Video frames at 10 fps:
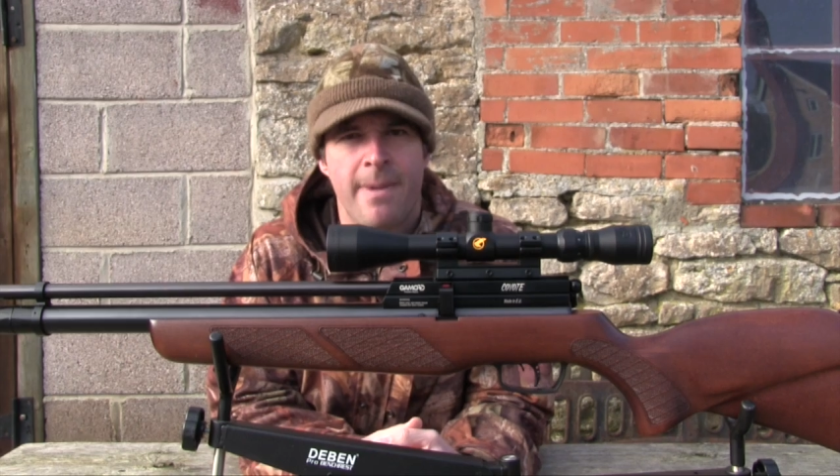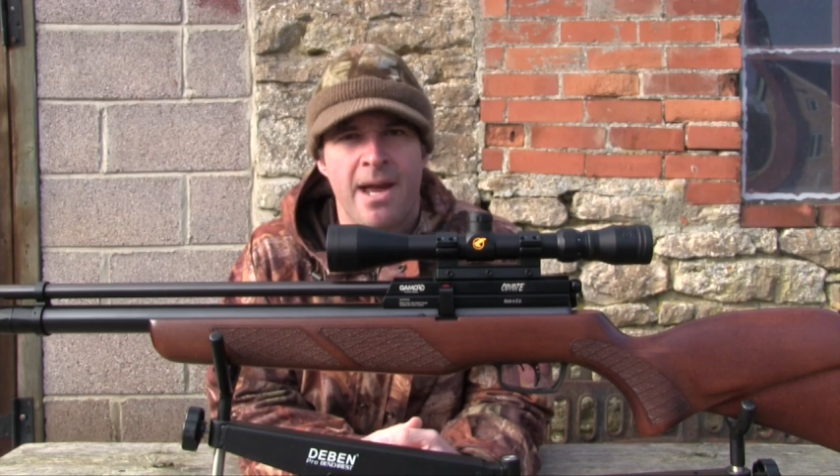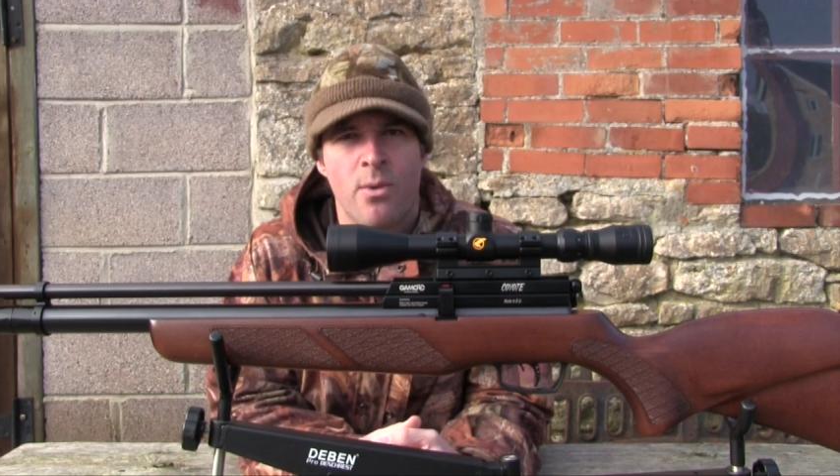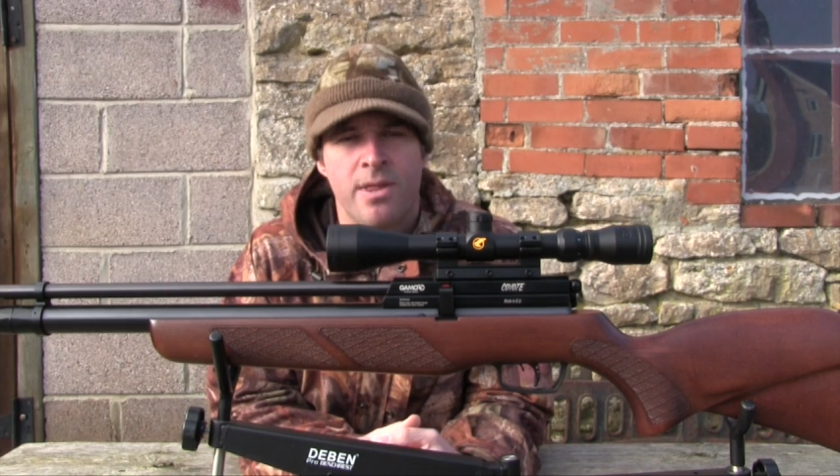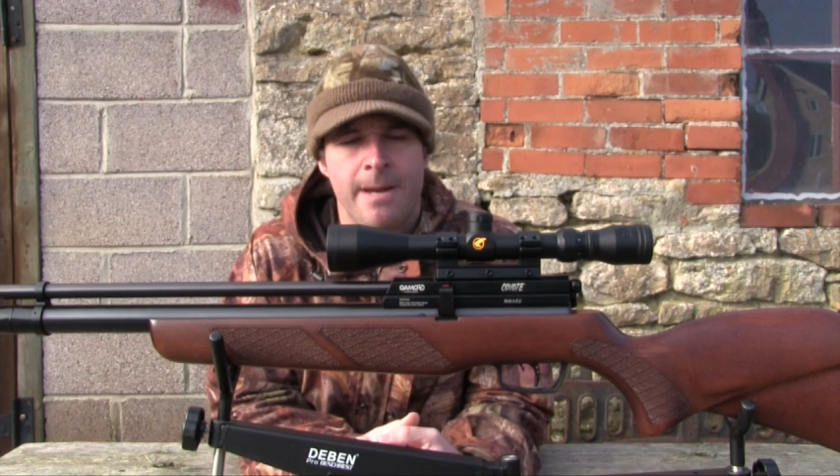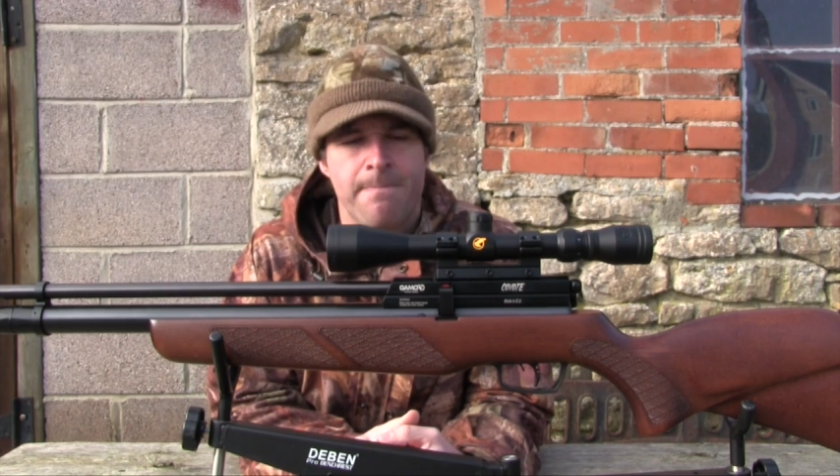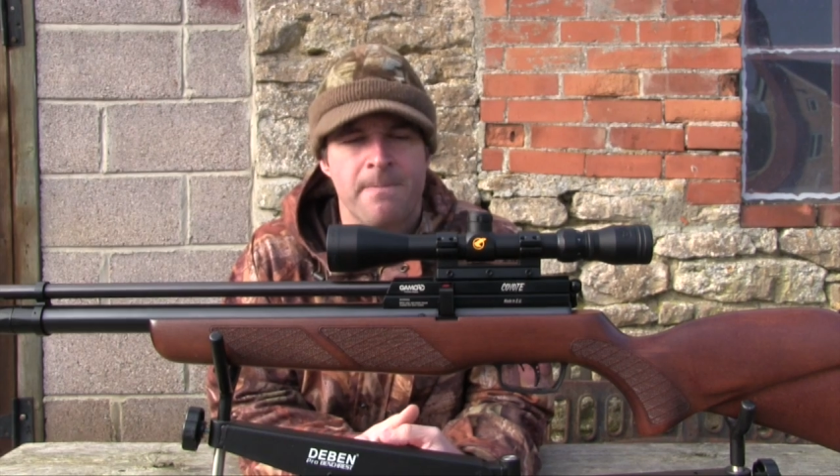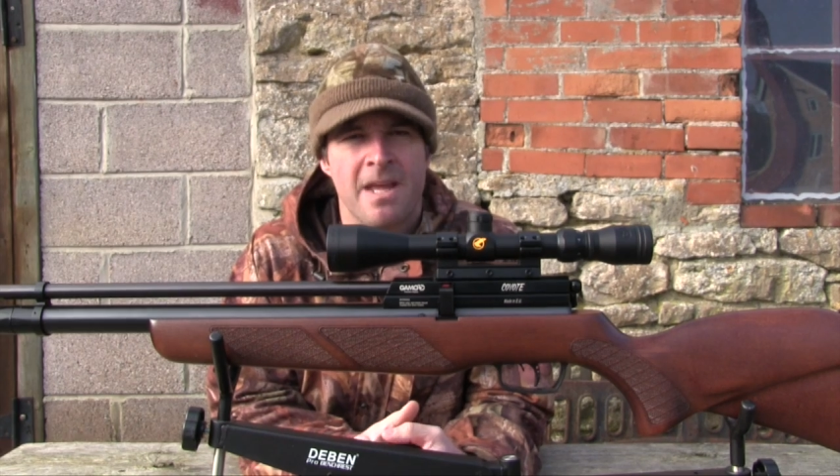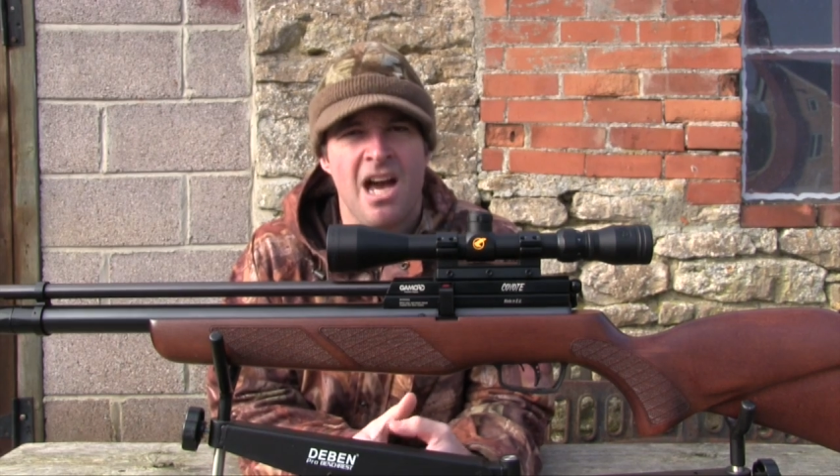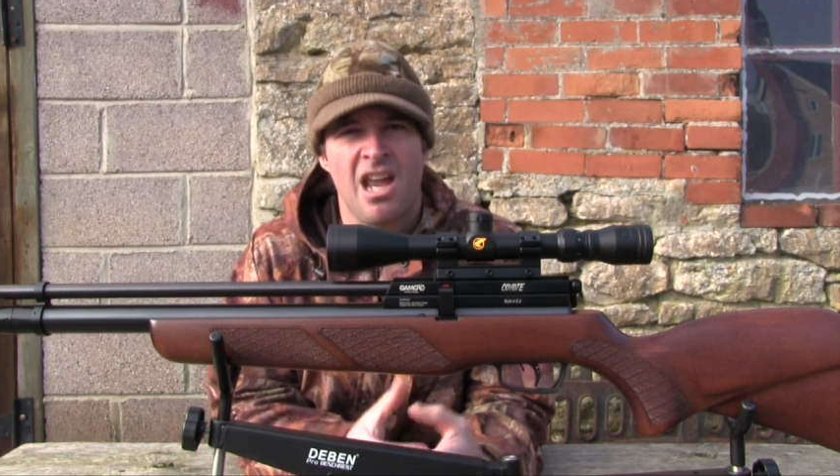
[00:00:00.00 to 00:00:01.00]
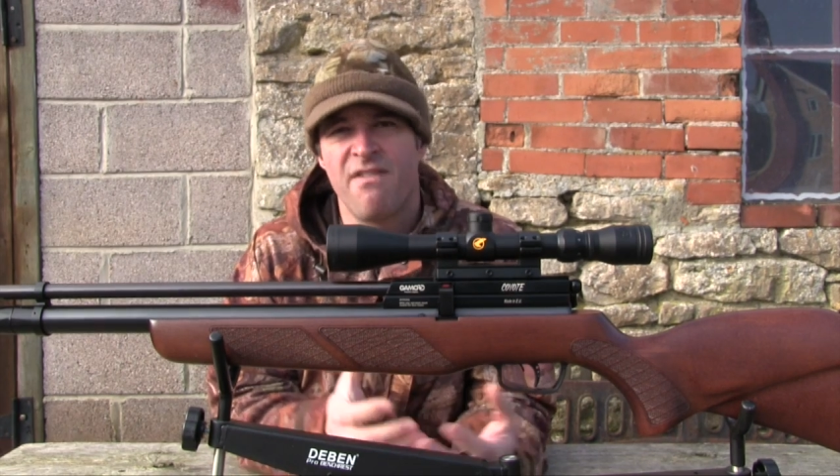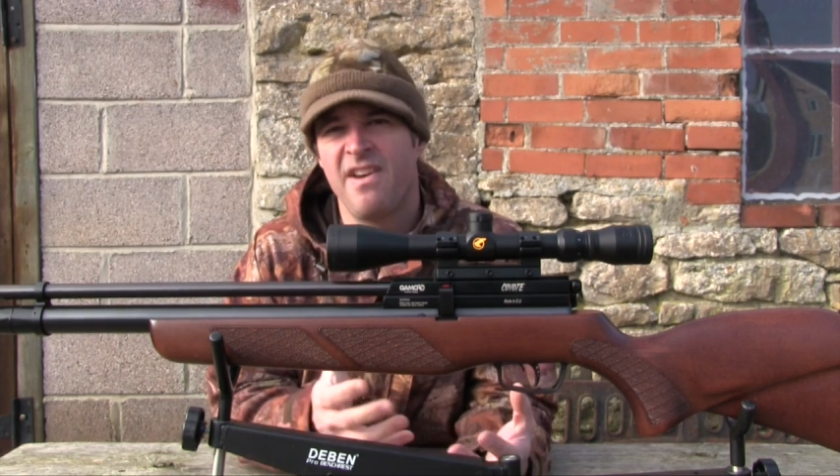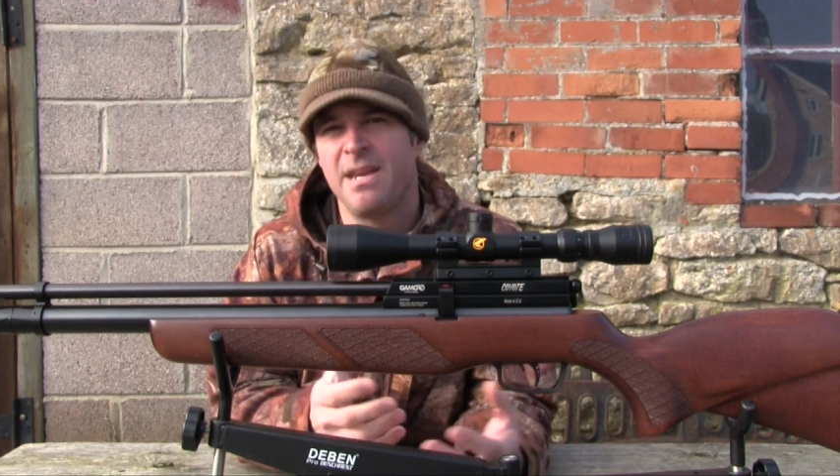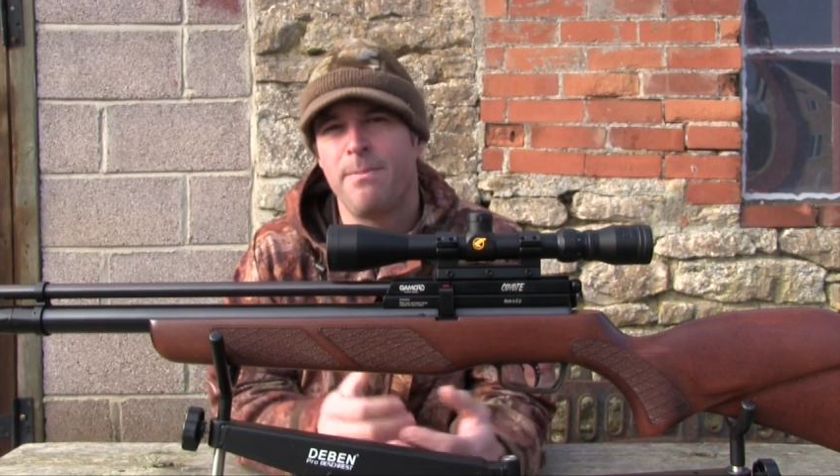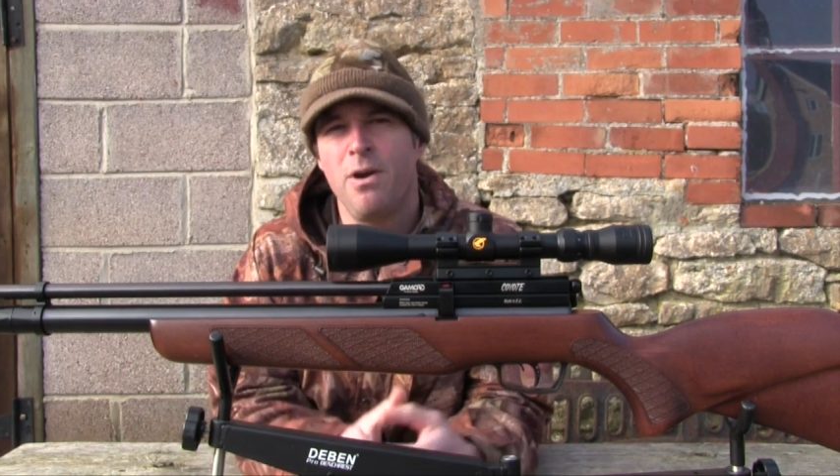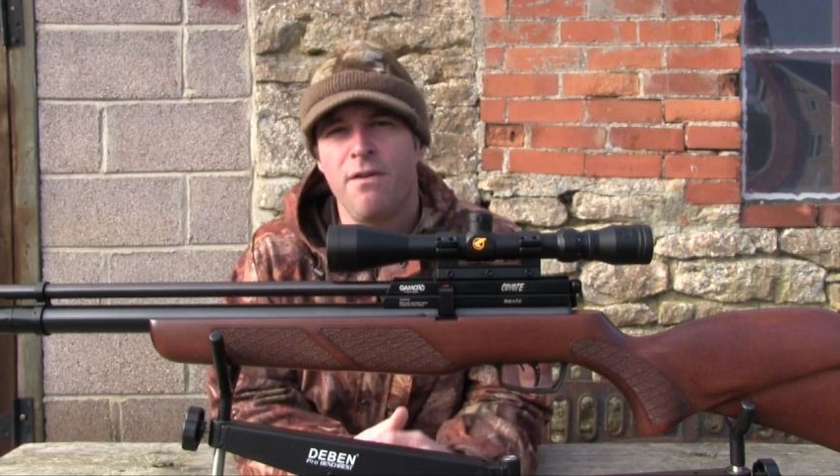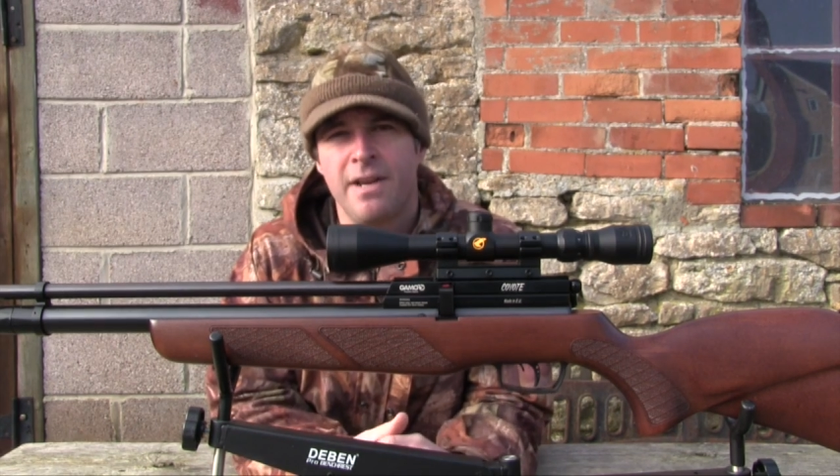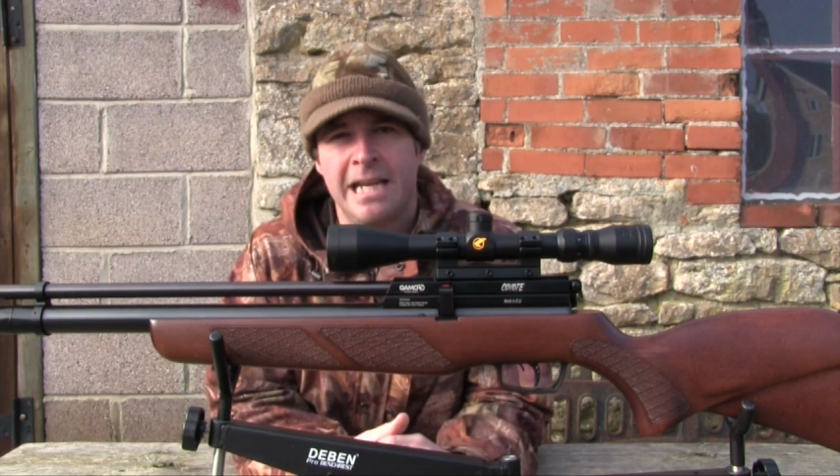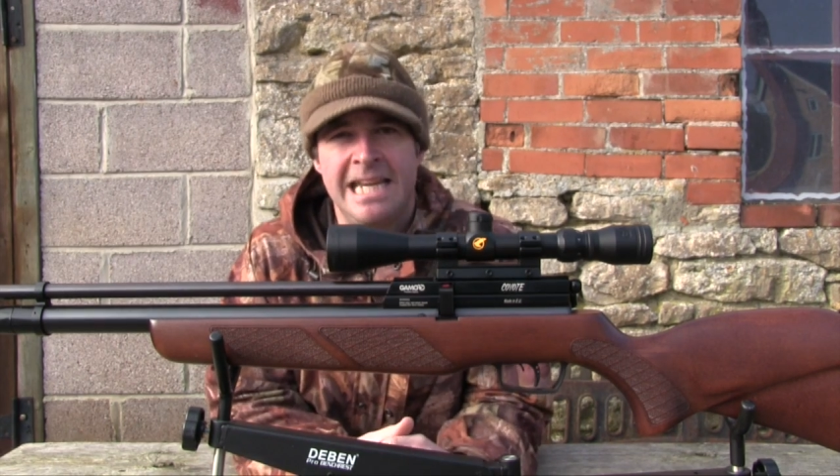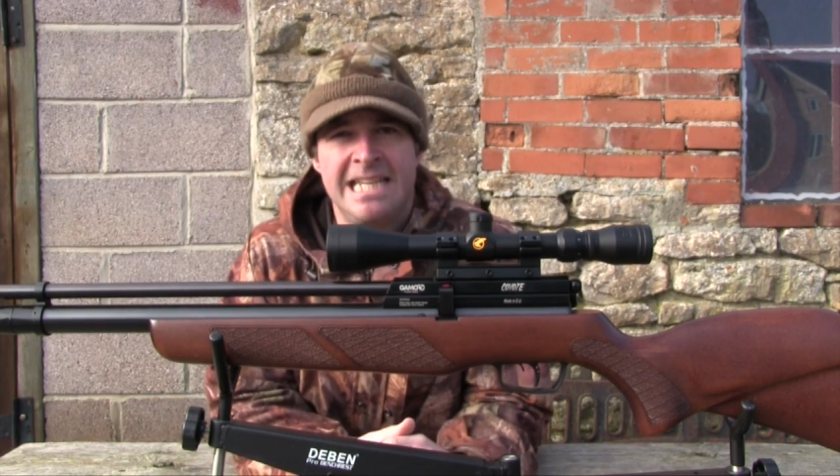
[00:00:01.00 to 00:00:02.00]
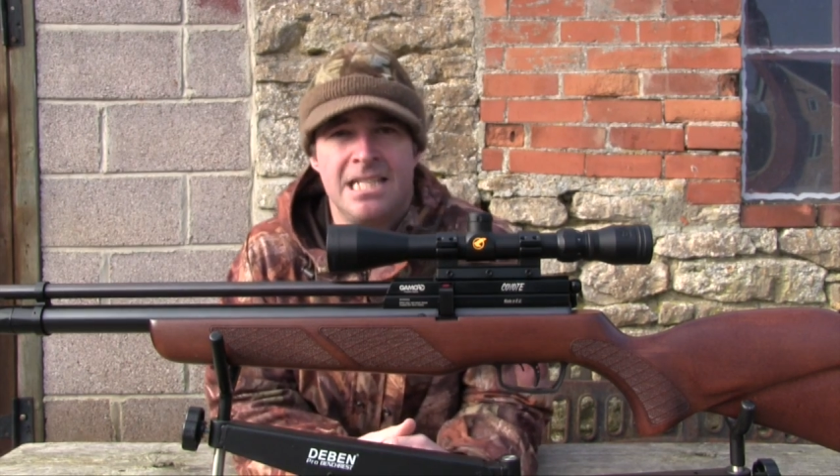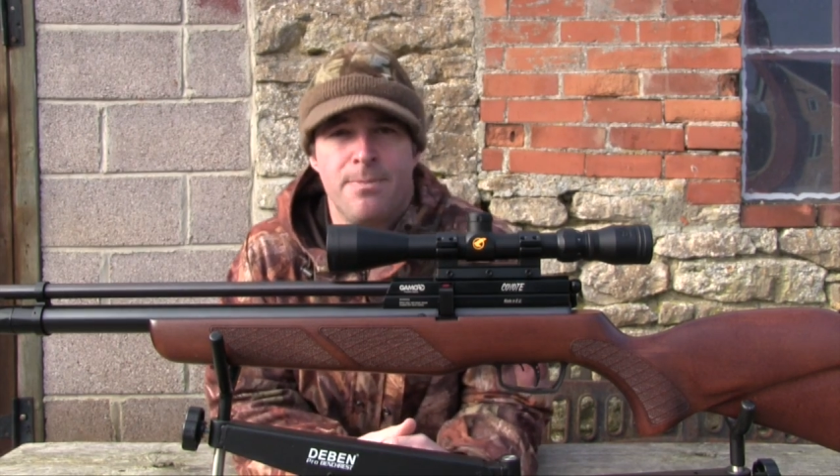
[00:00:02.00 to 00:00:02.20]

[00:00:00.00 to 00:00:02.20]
about with it, and I found it perfectly easy